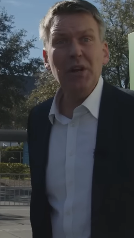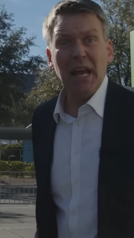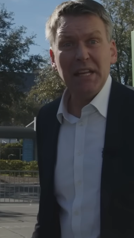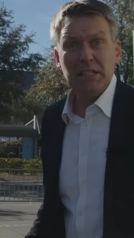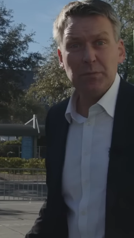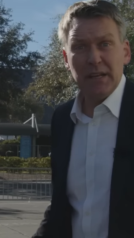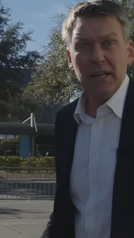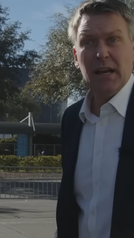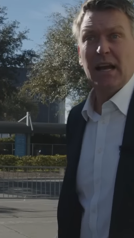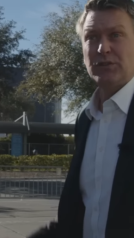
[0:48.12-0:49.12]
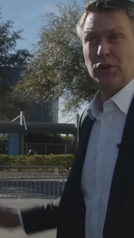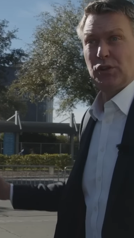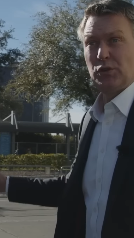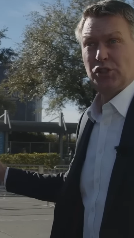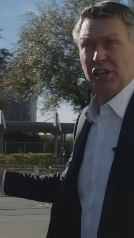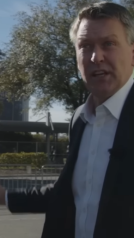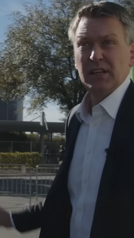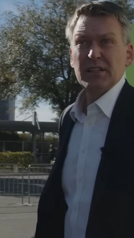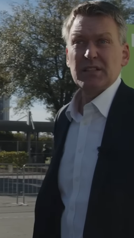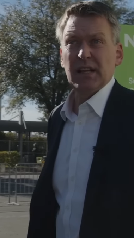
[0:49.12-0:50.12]
on NXP S32G
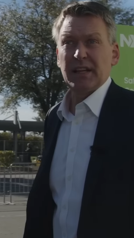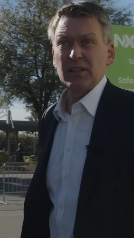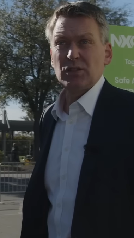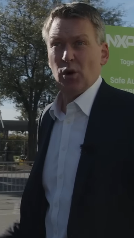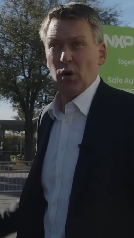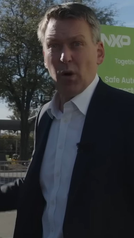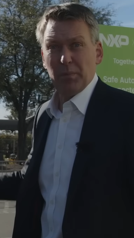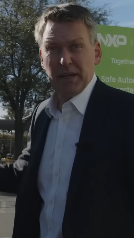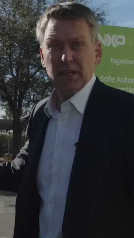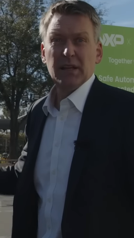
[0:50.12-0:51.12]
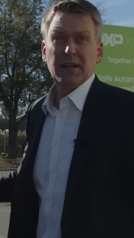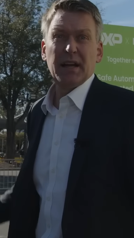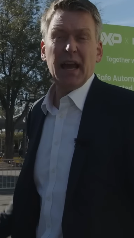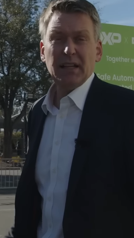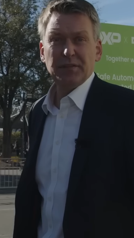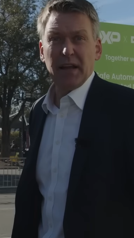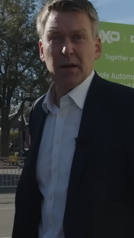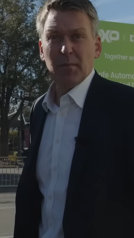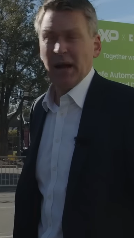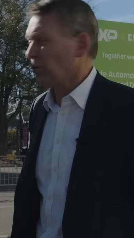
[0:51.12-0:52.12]
silicon, so our big
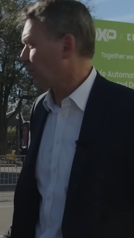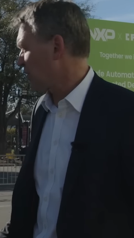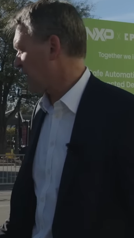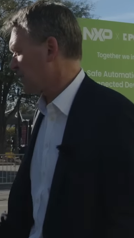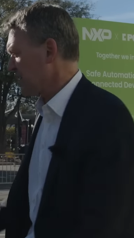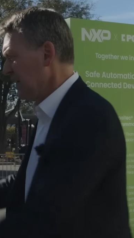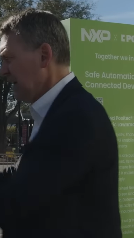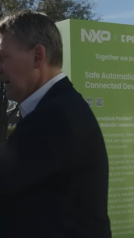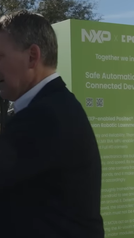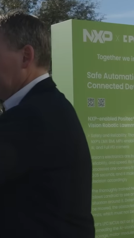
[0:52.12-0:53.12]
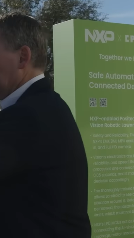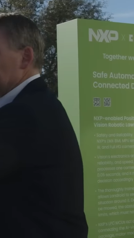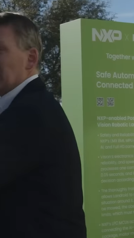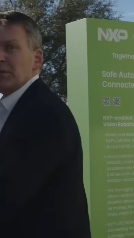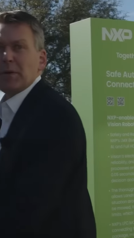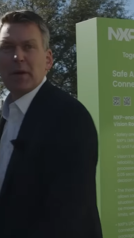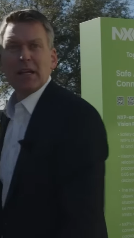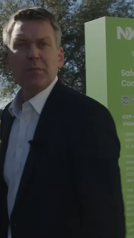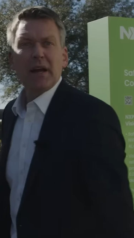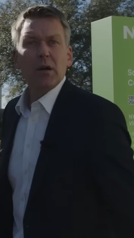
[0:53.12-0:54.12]
gateway microprocessors. This has been
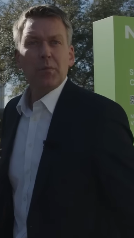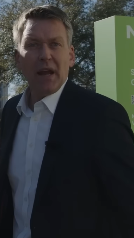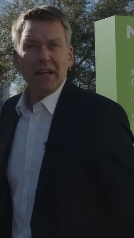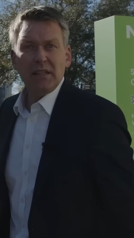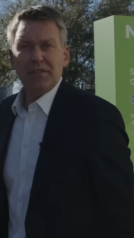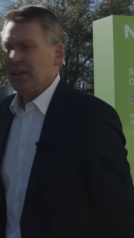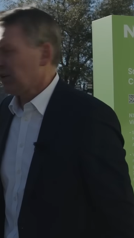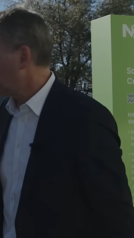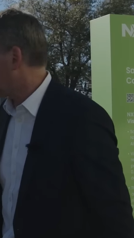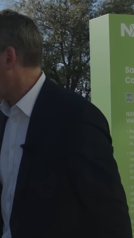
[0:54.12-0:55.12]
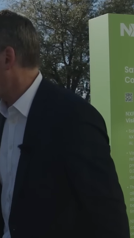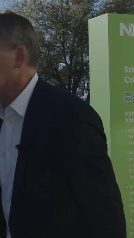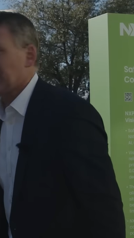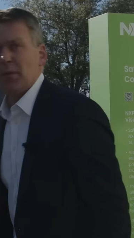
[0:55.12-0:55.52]
made by Applied EV, an Australian